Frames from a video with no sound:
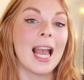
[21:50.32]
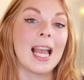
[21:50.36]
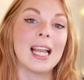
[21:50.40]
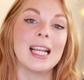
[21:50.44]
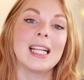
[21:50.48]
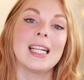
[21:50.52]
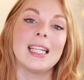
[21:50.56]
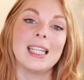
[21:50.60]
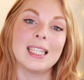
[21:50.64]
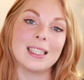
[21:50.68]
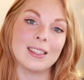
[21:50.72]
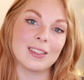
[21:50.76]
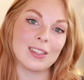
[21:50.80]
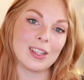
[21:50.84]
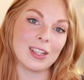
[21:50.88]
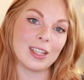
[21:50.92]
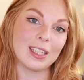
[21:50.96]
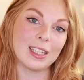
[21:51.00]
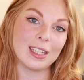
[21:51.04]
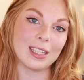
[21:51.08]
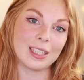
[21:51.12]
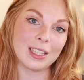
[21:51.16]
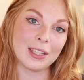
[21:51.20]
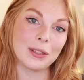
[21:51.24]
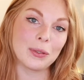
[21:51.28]
and click the
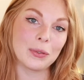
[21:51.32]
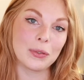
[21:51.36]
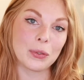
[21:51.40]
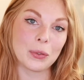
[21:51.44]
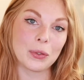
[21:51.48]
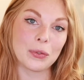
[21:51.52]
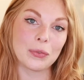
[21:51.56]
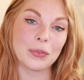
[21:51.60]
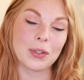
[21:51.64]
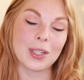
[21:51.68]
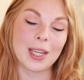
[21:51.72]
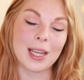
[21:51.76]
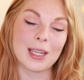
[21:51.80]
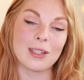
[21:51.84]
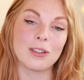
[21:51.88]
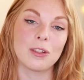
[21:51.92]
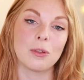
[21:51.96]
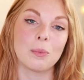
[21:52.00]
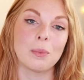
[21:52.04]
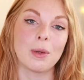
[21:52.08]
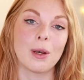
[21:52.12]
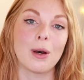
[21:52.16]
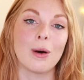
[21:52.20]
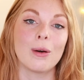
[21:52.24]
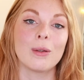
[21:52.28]
little
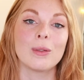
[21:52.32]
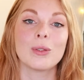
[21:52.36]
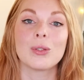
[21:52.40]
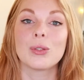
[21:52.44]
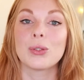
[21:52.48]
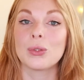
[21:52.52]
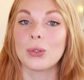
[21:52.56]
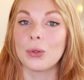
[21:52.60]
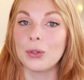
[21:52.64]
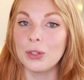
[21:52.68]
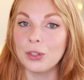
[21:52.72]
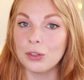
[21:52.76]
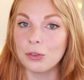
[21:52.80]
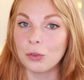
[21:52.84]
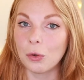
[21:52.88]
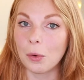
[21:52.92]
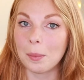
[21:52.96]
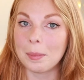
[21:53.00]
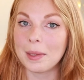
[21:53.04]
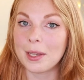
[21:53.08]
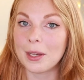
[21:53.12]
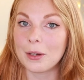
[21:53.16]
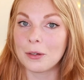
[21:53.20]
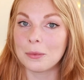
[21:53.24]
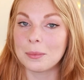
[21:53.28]
notification bell so you
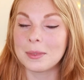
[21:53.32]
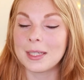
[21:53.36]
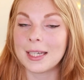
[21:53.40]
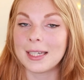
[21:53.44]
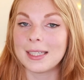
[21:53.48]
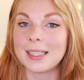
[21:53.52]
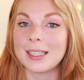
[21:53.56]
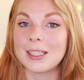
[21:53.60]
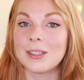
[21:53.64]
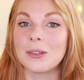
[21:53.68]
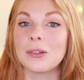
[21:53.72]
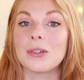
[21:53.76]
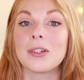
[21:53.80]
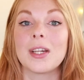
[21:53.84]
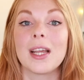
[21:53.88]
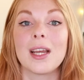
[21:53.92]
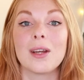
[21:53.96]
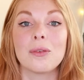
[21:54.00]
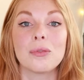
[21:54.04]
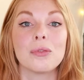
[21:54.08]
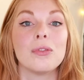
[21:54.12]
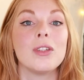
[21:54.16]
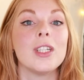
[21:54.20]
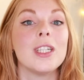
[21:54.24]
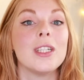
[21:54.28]
will be updated on
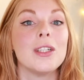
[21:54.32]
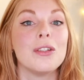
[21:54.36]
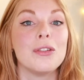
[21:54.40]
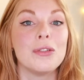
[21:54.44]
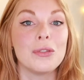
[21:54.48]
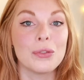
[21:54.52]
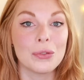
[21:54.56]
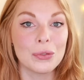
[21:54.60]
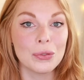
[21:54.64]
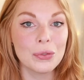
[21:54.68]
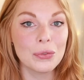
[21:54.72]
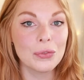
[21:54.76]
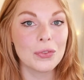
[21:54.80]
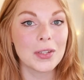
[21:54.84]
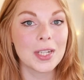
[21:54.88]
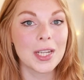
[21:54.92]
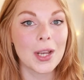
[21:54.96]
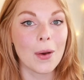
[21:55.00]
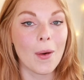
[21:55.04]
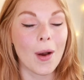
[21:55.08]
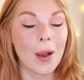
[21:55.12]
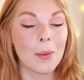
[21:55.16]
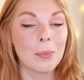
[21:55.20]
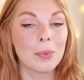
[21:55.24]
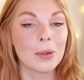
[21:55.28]
every new
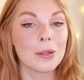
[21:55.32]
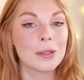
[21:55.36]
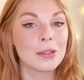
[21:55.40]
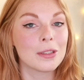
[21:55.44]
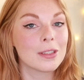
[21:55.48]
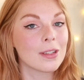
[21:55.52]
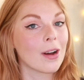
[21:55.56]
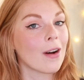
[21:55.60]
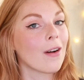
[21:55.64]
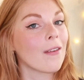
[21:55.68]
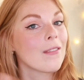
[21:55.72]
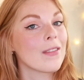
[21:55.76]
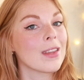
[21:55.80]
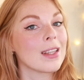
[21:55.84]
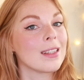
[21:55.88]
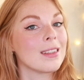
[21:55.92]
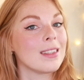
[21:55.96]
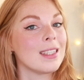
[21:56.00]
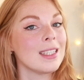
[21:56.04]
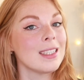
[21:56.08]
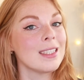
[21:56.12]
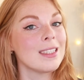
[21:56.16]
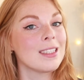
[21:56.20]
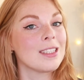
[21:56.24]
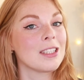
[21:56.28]
video I post on
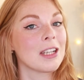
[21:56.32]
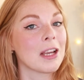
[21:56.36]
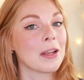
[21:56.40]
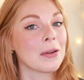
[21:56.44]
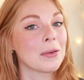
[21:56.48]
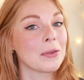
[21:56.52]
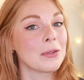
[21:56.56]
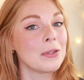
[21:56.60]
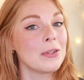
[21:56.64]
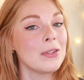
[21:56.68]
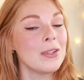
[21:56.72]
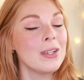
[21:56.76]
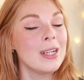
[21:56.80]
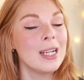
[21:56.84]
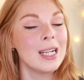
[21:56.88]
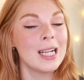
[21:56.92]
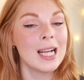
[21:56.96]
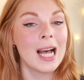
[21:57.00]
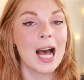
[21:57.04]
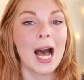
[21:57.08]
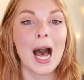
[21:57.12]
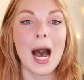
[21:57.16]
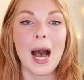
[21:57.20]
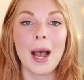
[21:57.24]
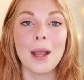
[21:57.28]
this channel.
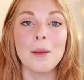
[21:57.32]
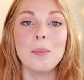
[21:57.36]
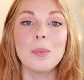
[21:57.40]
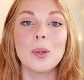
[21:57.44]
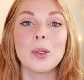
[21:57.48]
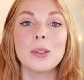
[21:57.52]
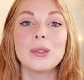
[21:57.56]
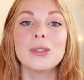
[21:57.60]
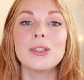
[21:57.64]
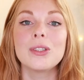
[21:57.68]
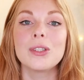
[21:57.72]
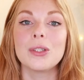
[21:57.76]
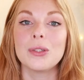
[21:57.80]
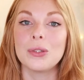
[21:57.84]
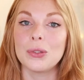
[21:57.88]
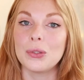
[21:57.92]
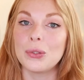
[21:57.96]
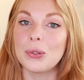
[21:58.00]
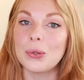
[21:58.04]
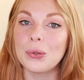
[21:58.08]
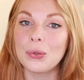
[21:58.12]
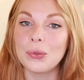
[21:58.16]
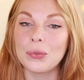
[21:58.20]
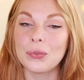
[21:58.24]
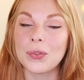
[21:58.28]
I post
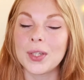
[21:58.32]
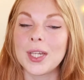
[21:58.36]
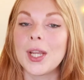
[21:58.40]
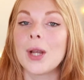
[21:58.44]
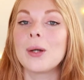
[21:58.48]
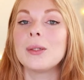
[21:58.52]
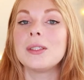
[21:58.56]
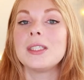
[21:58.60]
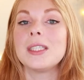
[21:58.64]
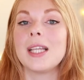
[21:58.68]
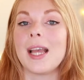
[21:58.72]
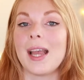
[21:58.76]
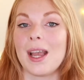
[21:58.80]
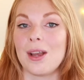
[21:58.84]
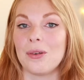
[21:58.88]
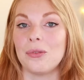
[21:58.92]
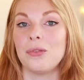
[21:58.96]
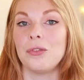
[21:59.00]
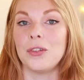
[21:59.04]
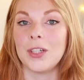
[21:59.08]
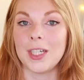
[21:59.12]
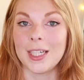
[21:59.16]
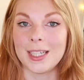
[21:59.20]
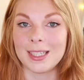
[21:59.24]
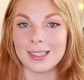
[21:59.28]
new videos
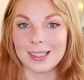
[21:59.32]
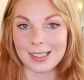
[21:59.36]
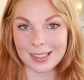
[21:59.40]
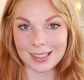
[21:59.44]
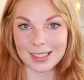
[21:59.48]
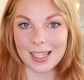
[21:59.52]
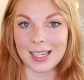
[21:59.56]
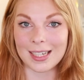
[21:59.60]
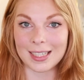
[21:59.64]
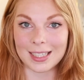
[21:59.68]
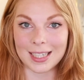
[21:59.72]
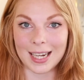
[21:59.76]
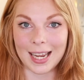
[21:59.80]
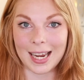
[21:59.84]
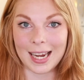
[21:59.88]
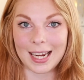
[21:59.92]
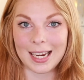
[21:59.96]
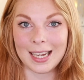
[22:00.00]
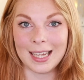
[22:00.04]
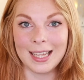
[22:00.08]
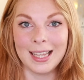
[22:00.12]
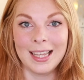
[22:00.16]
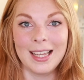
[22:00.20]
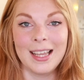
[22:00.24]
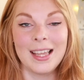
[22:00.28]
every
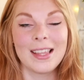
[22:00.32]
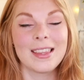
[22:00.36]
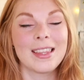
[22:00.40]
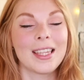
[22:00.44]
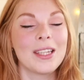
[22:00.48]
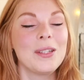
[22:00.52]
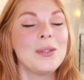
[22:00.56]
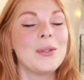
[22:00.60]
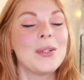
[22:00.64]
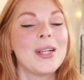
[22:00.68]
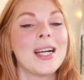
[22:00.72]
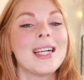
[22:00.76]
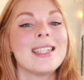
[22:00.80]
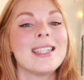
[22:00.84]
Saturday. Thank you